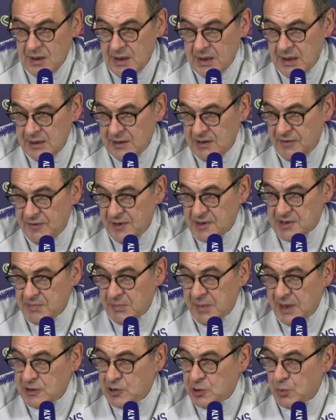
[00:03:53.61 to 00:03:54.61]
In the first
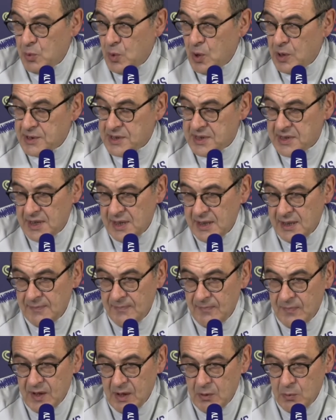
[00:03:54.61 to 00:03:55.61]
match was
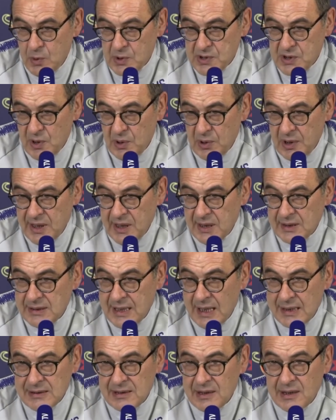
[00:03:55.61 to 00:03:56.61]
only a
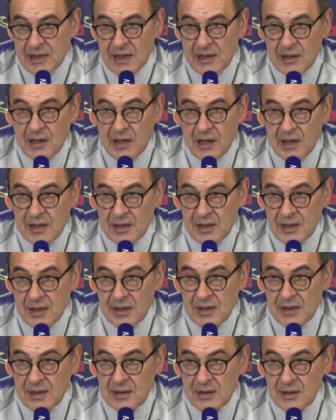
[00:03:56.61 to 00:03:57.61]

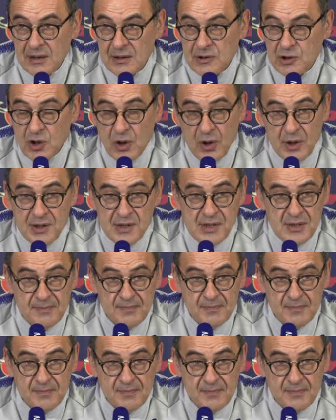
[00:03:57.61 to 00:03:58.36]
tactical choice.